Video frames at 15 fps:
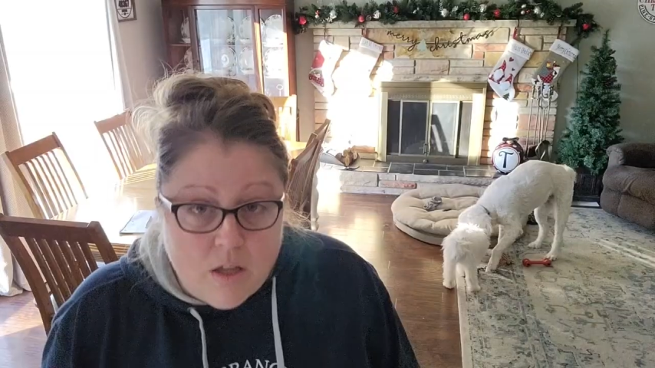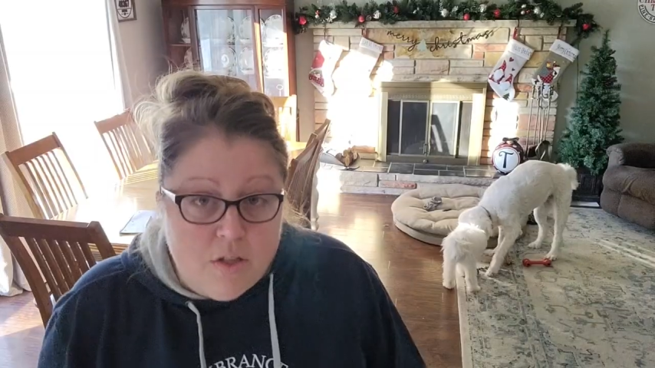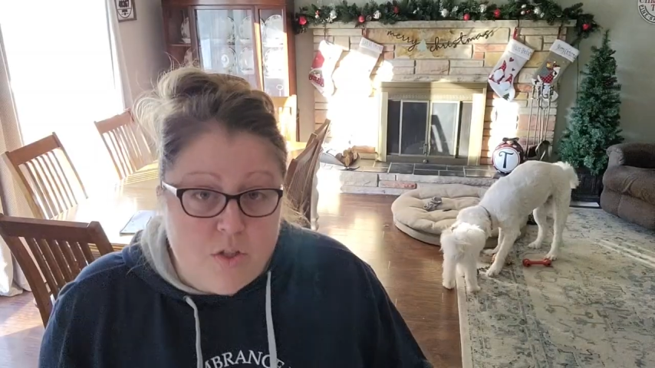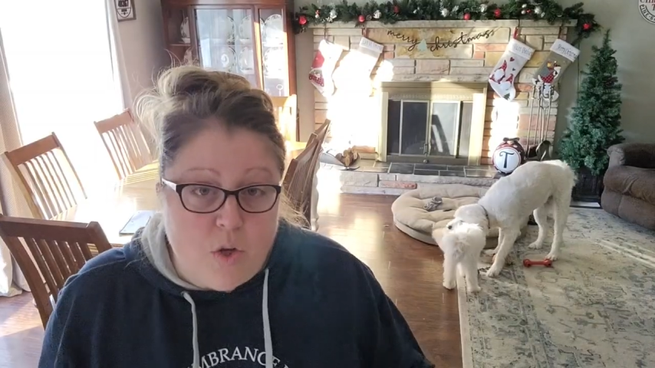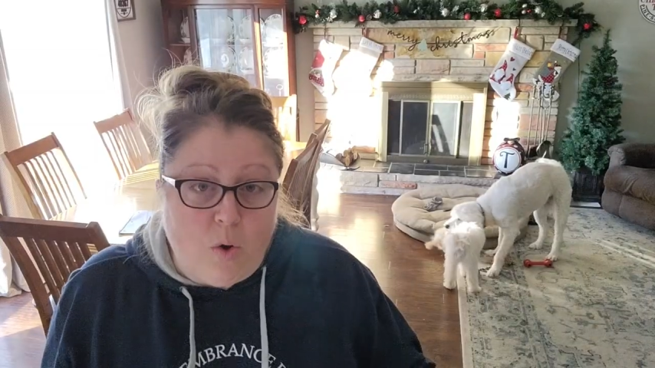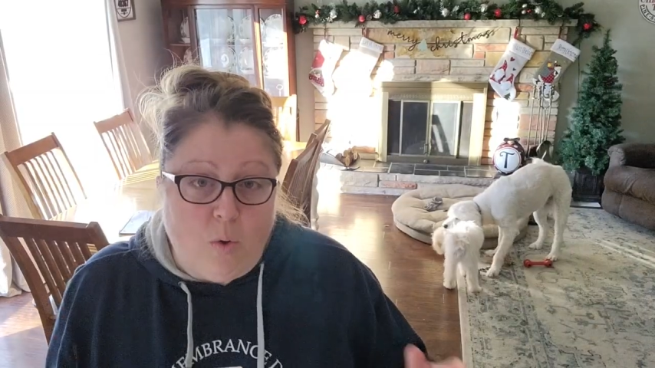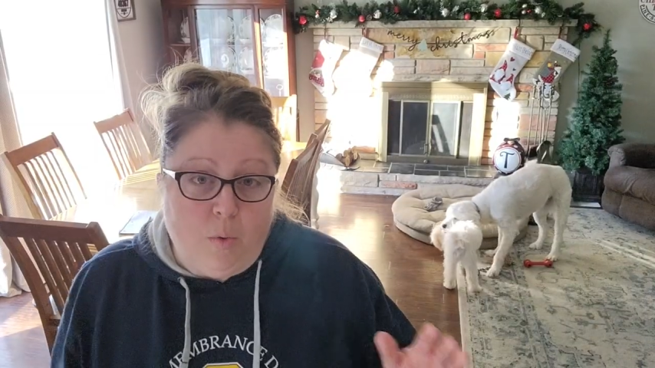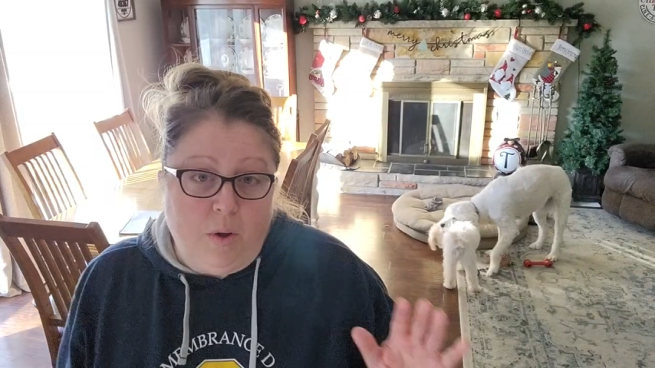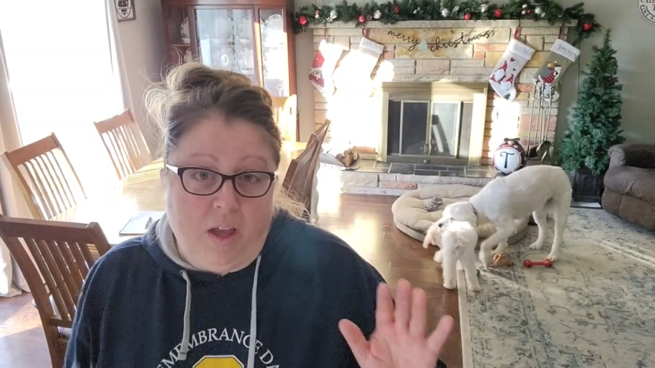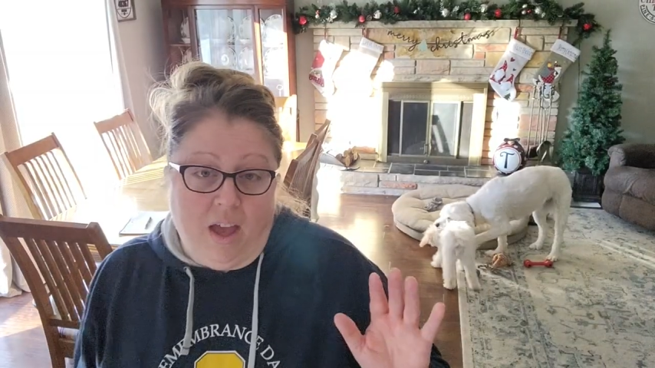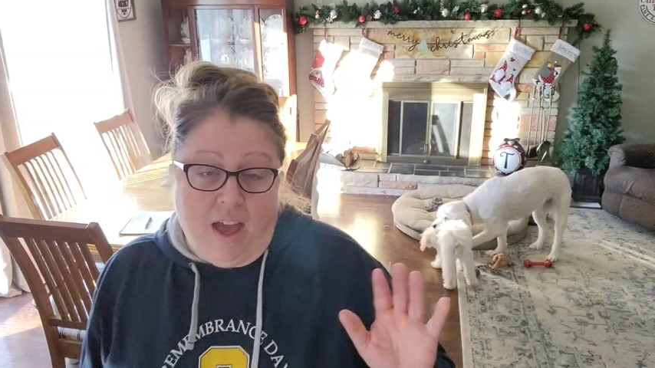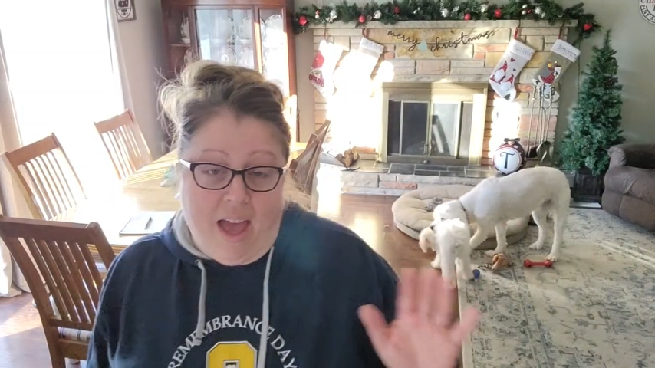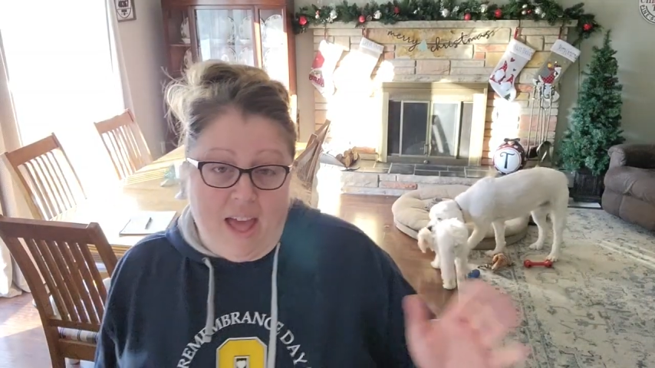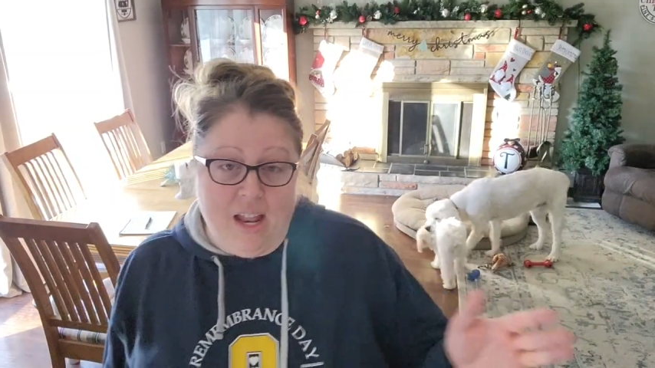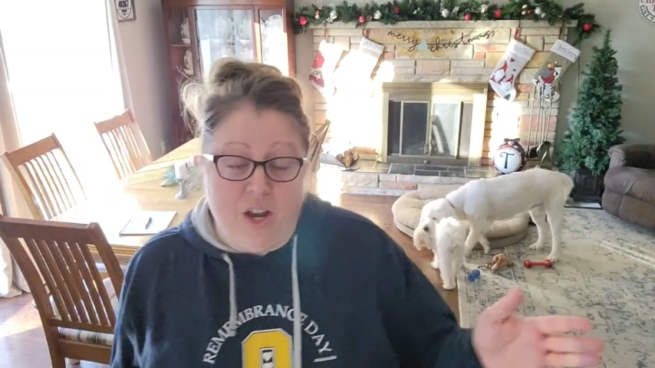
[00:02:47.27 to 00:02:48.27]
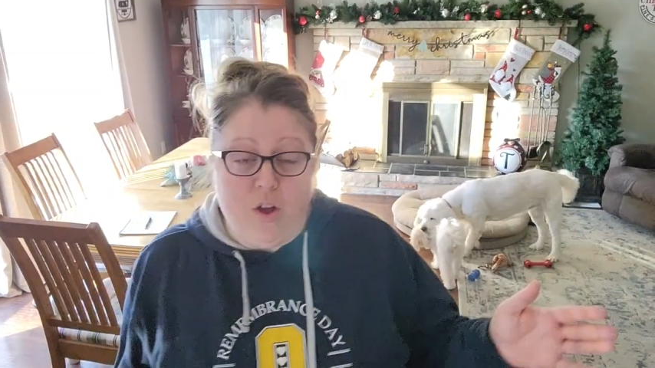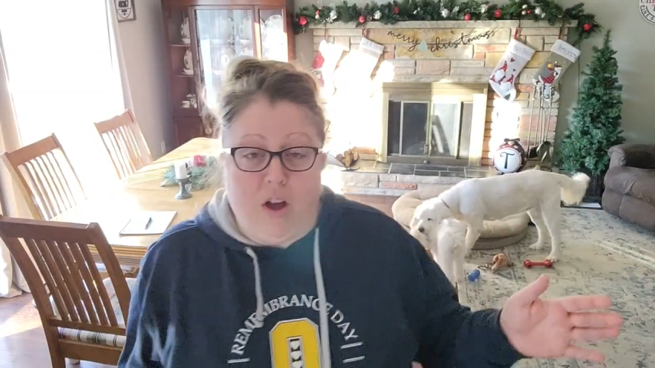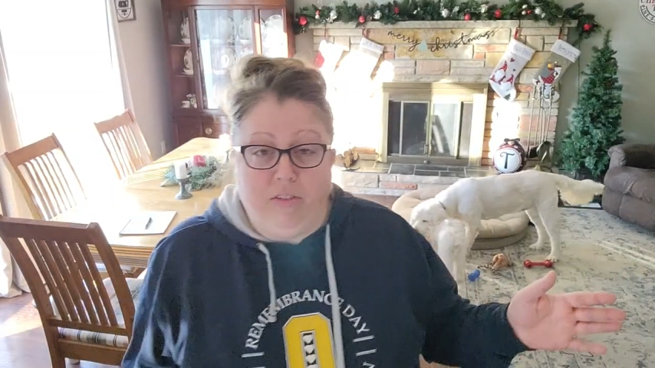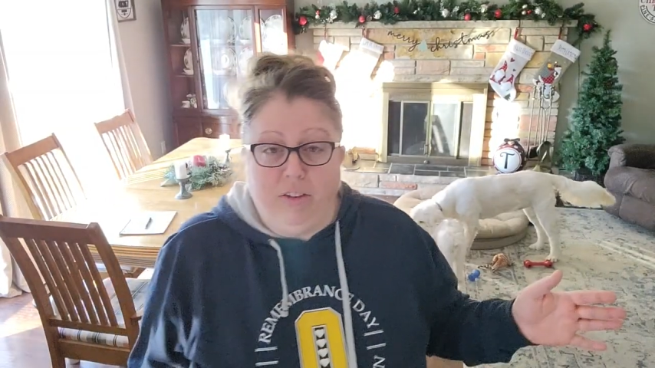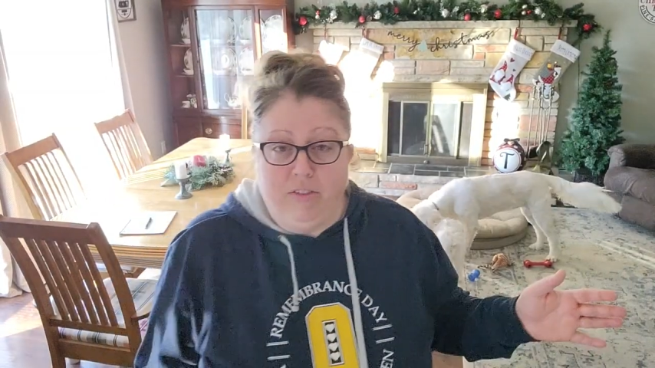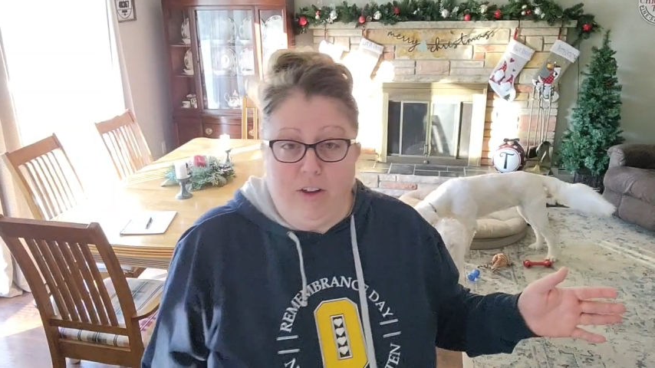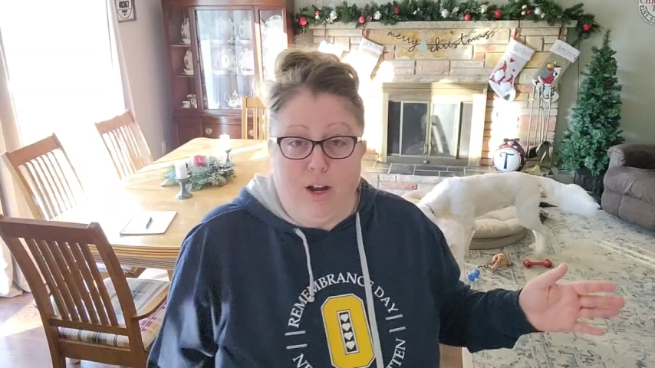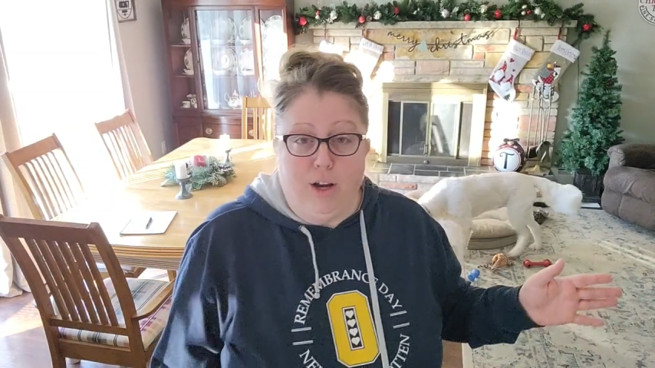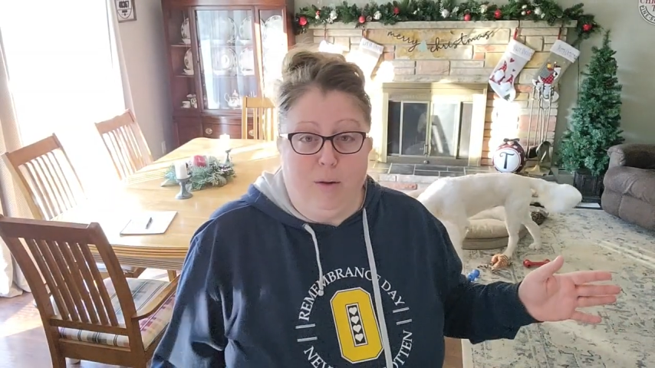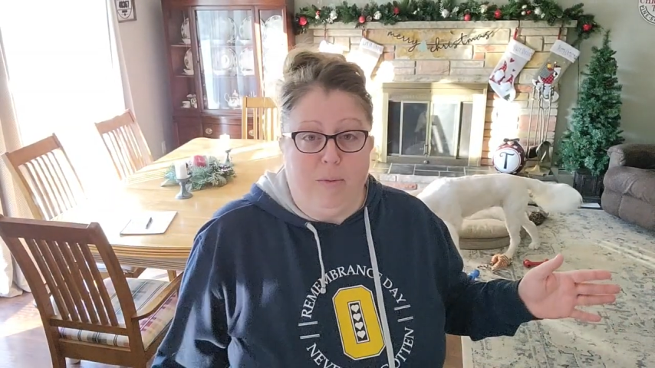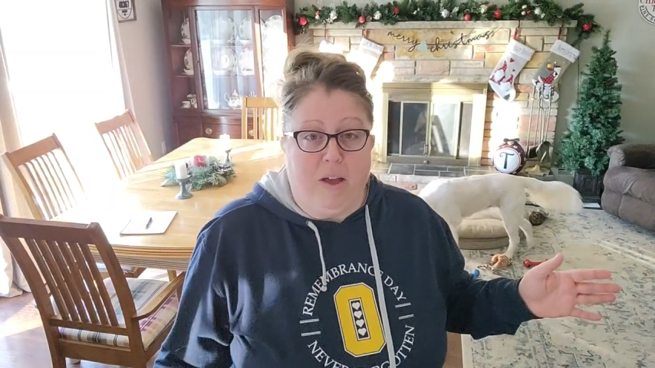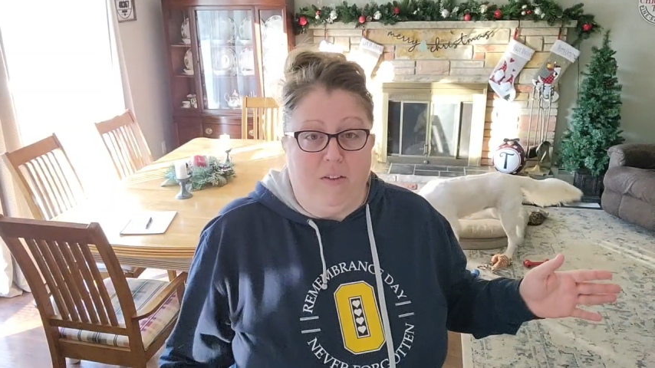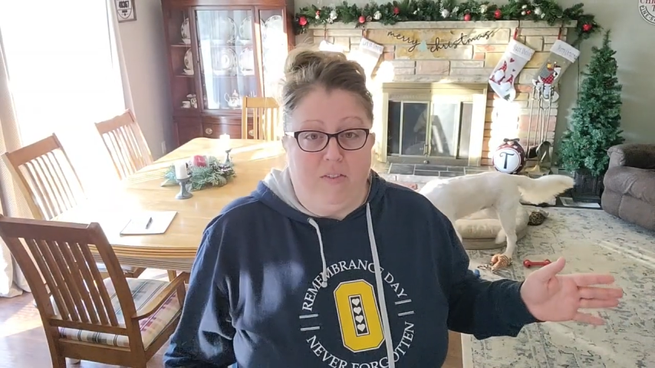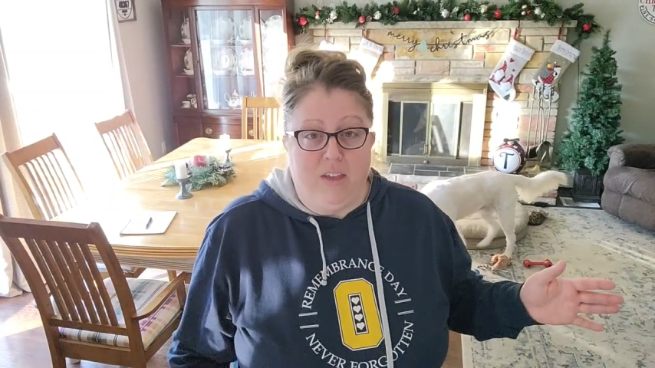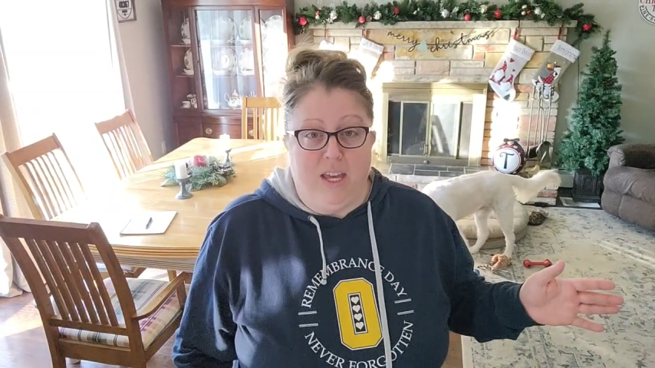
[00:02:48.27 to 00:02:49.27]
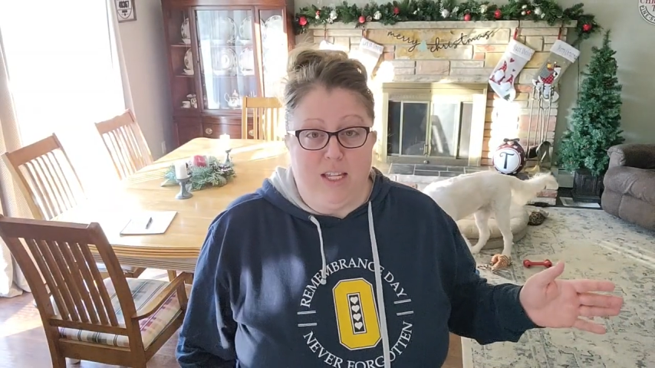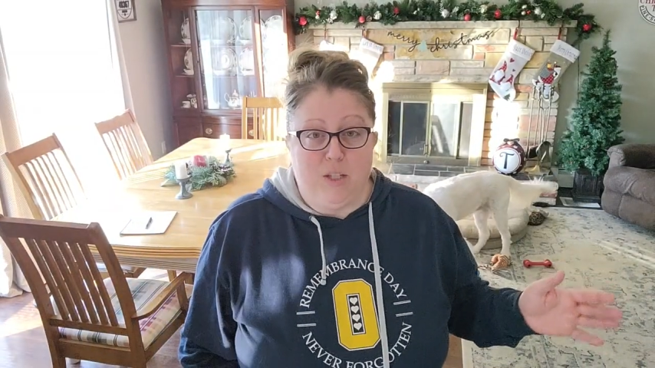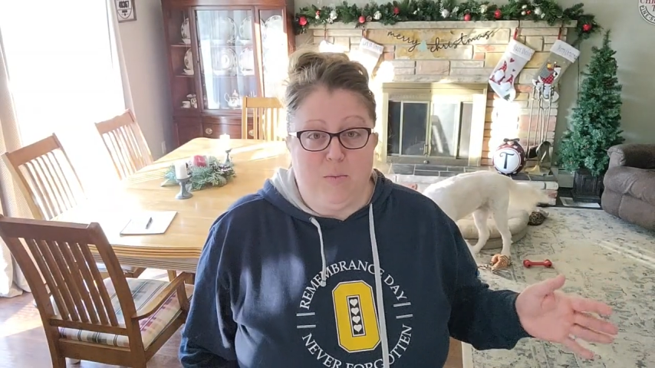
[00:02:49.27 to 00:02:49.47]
So I don't know if you've heard about this,